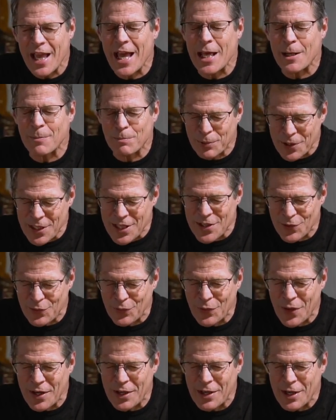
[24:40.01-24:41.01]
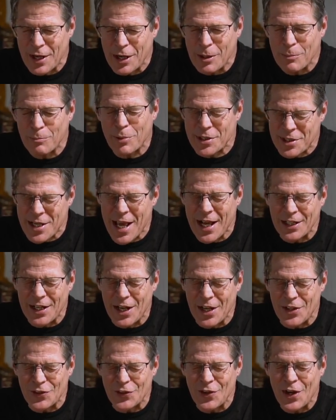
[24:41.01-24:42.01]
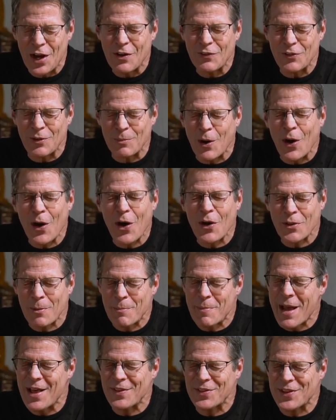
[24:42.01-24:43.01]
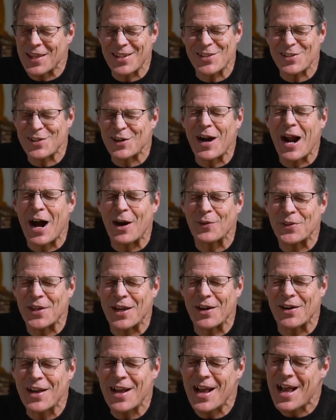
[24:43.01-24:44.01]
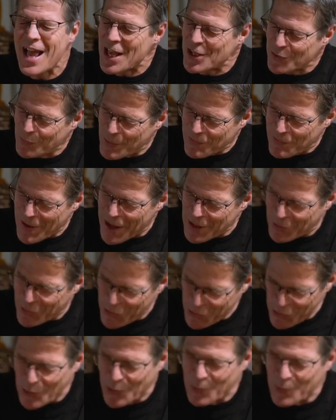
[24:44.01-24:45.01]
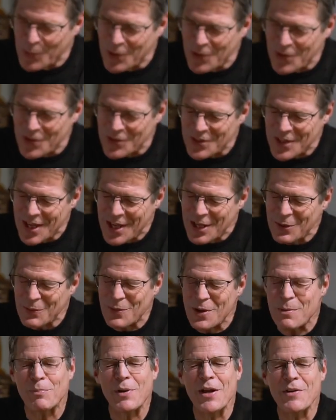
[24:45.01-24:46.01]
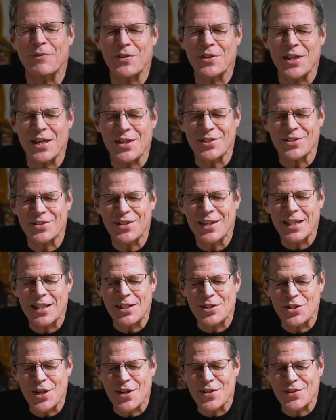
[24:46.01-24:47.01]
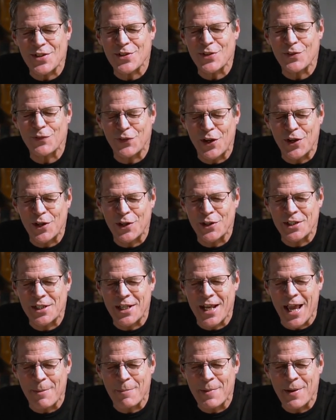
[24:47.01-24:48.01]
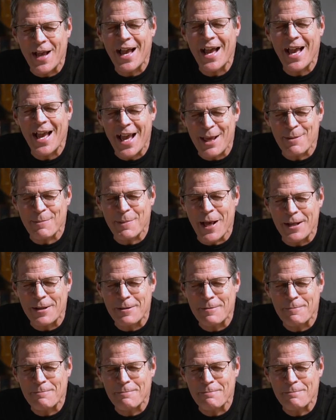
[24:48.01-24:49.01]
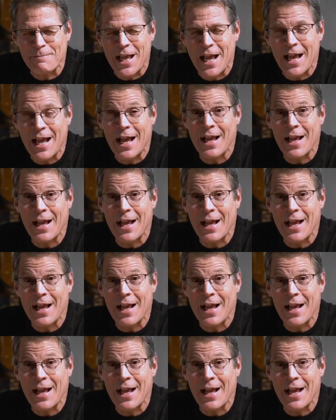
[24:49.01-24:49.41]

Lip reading: And please, Lord, protect us from all the bad things that are out there as we follow your rules. And we pray for this in Jesus' very good name. Amen.